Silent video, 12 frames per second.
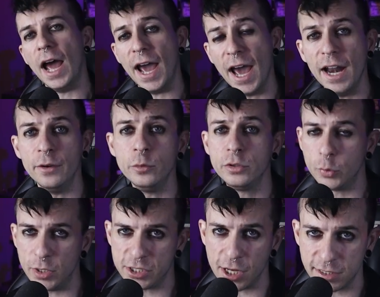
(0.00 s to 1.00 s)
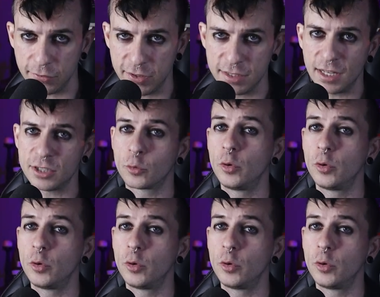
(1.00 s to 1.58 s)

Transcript: And twitch.tv slash